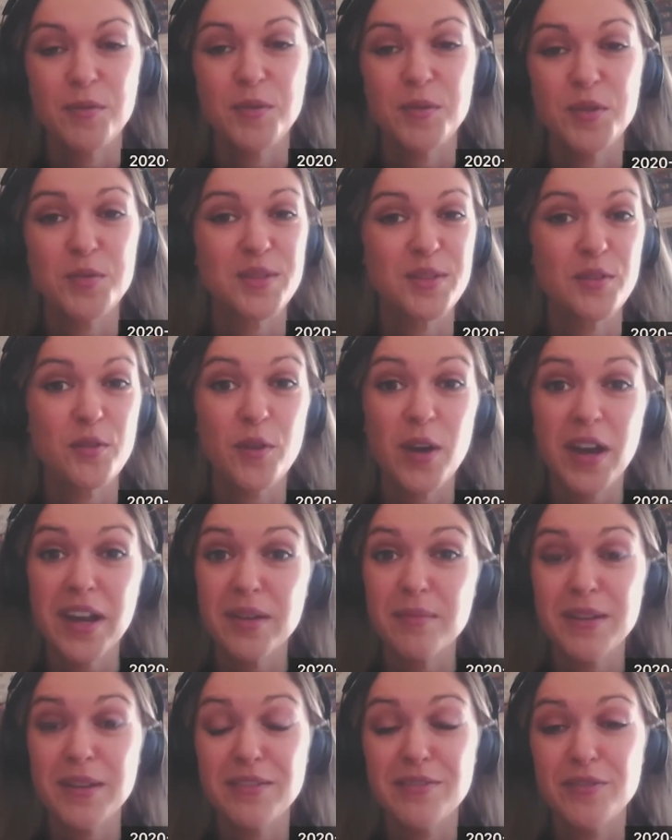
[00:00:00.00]
which was
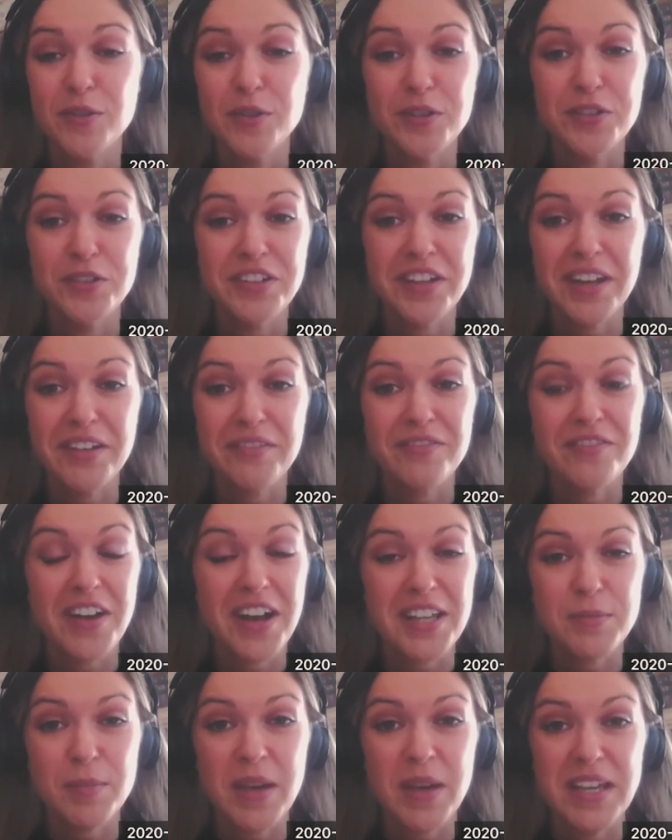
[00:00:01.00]
incredibly fun and
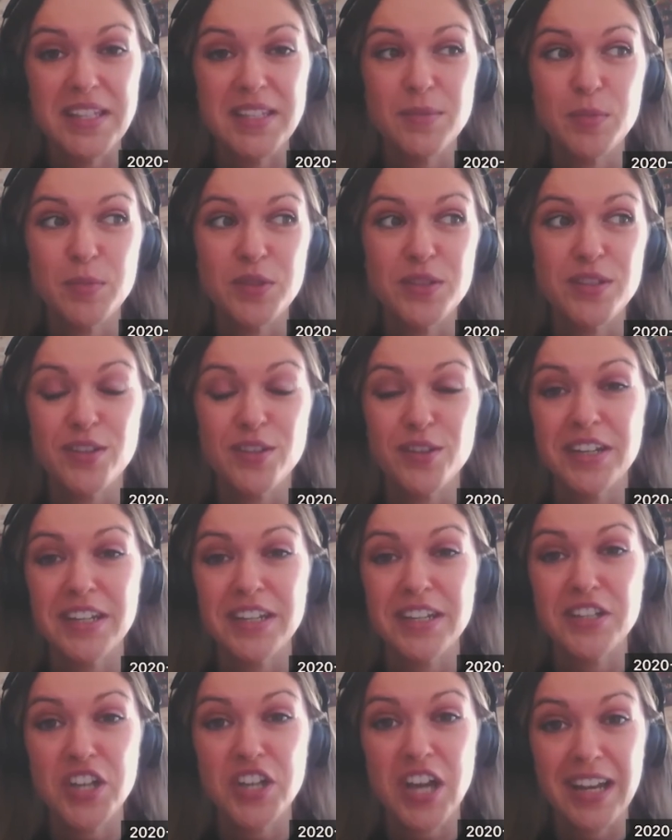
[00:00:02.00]
fast paced, but
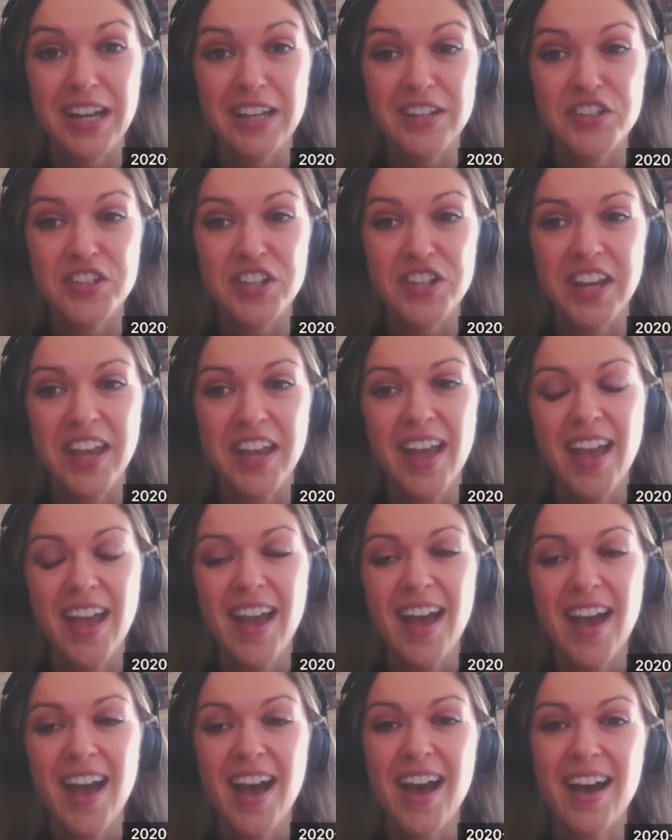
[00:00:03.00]
certainly challenging.
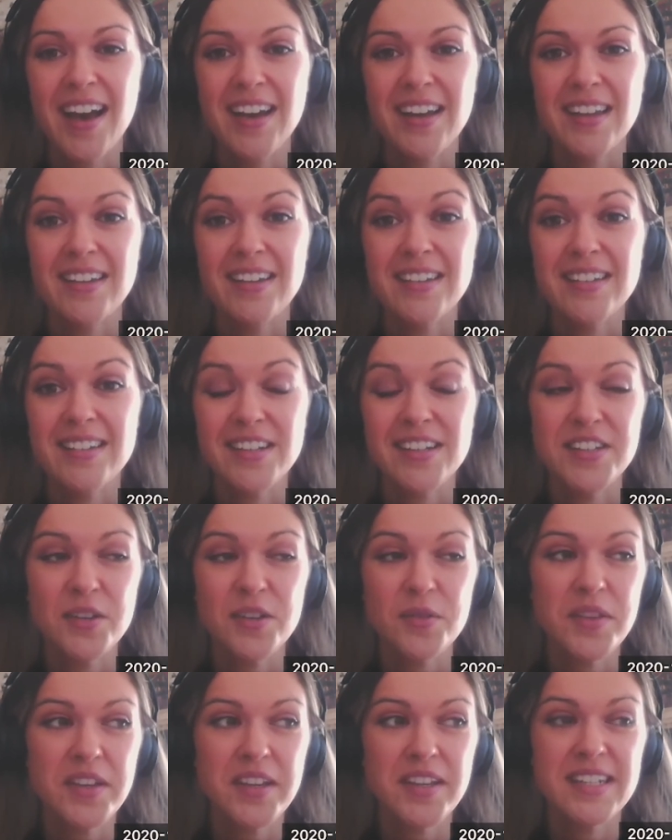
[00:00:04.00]
And I
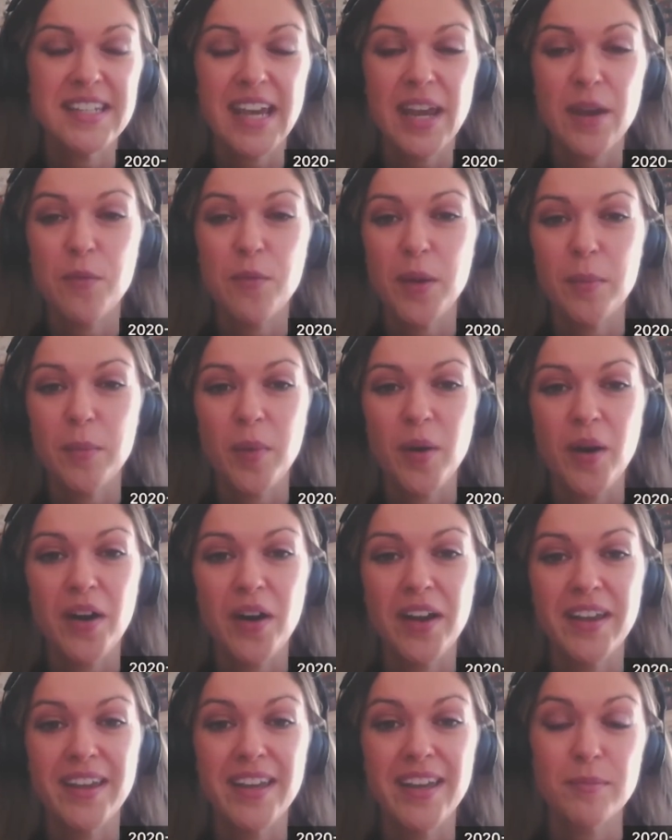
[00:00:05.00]
don't think a day went
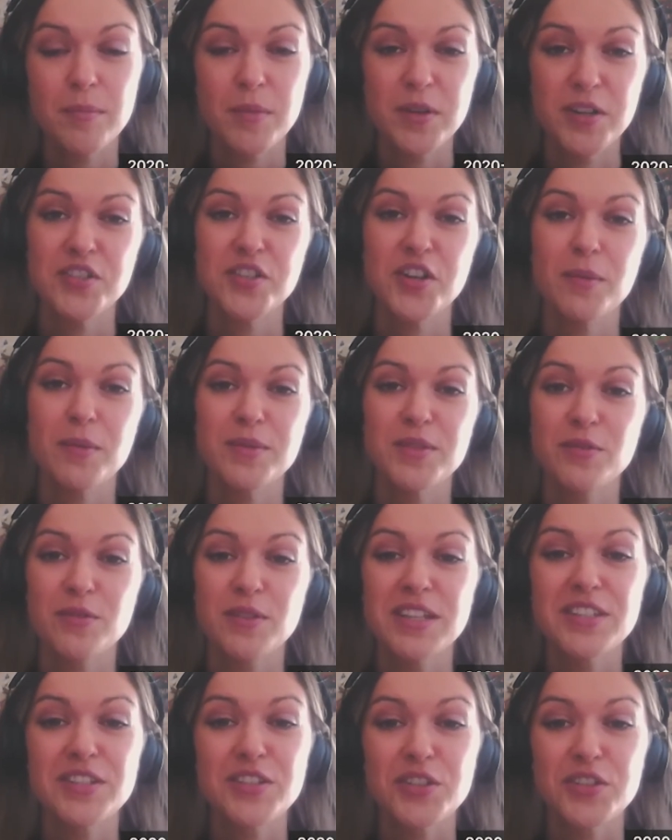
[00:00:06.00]
by in my job as
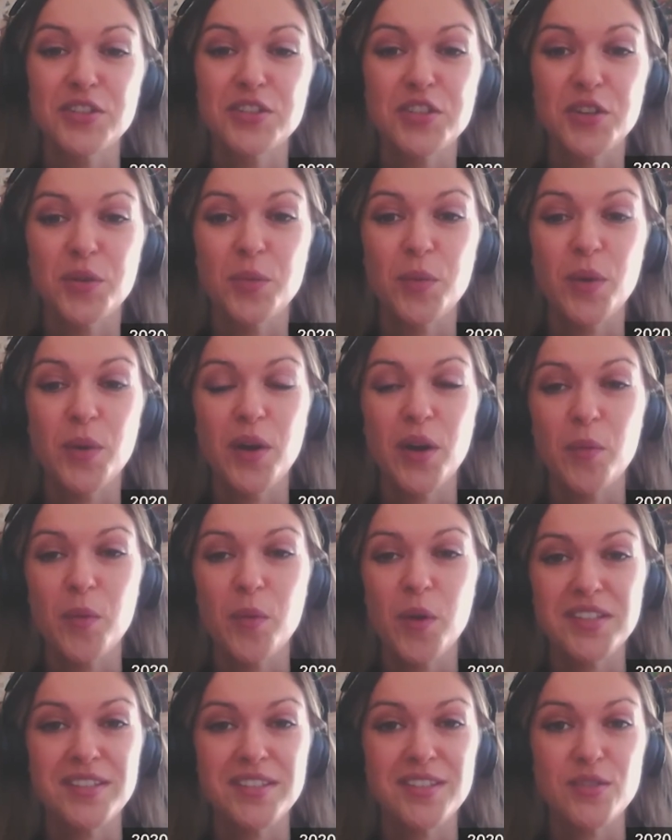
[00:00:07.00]
a researcher where I
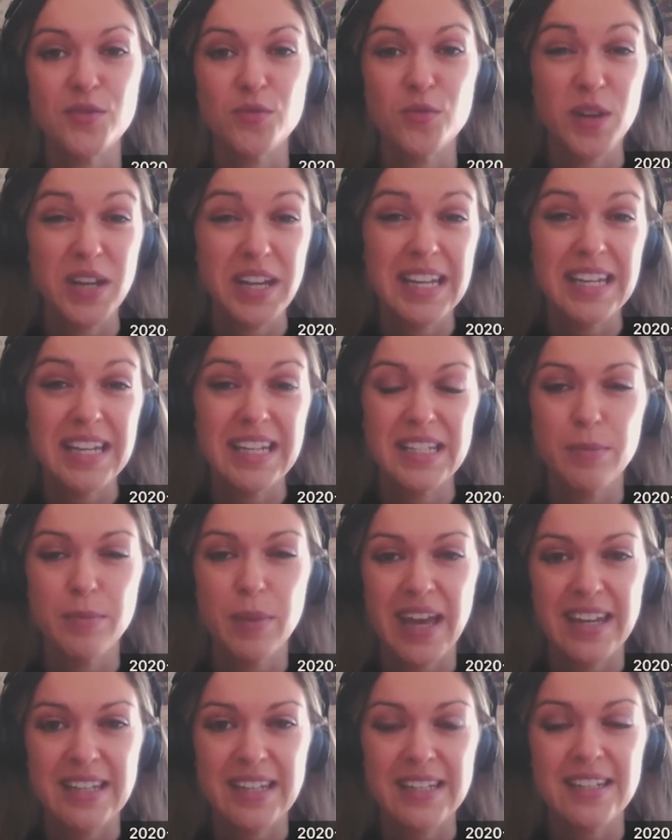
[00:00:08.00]
wasn't really
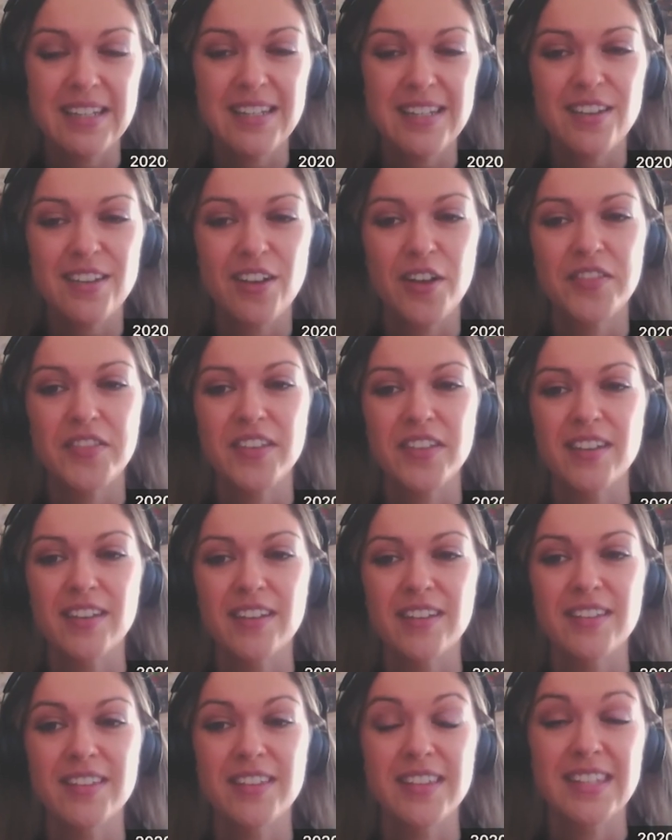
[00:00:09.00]
dependent on
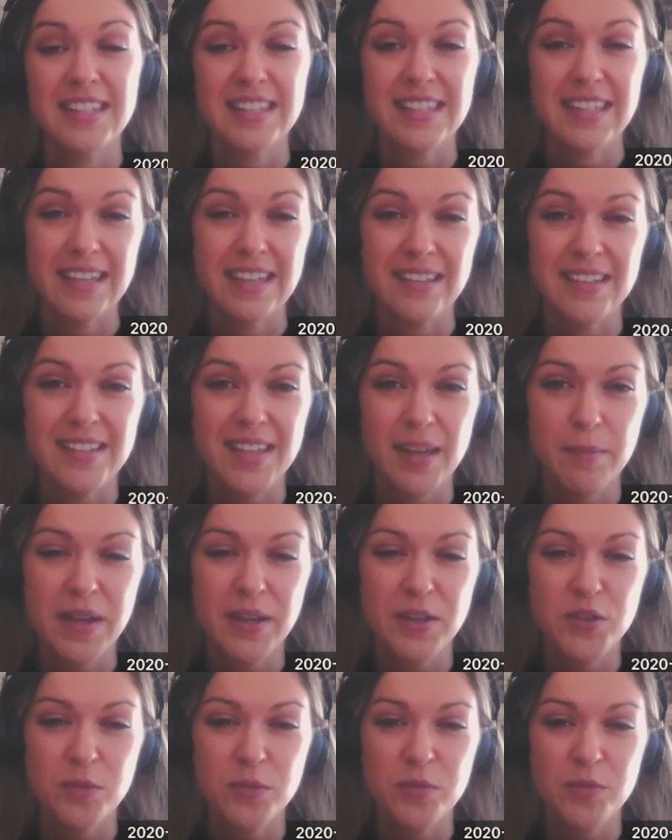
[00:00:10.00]
the skills I
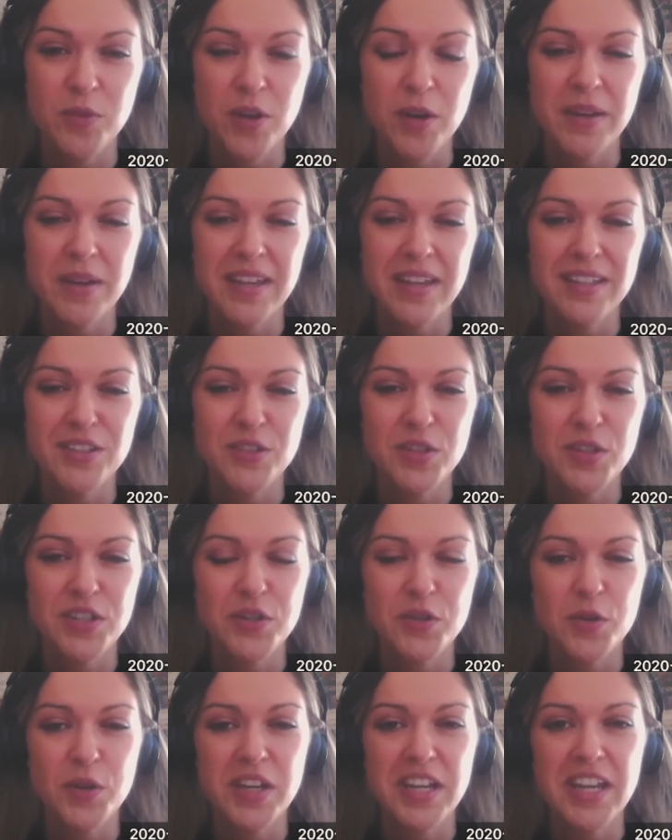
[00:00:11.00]
picked up throughout my
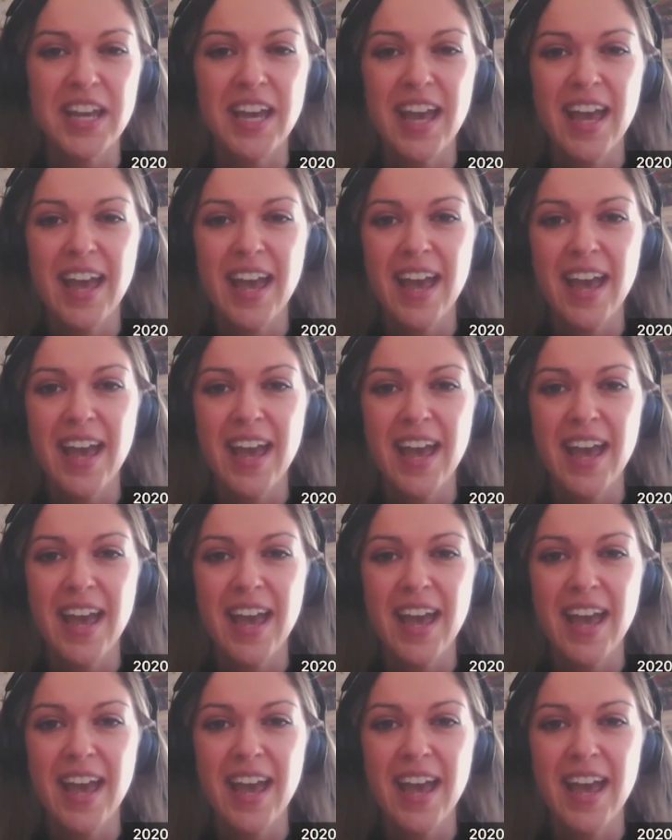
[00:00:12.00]
history degree.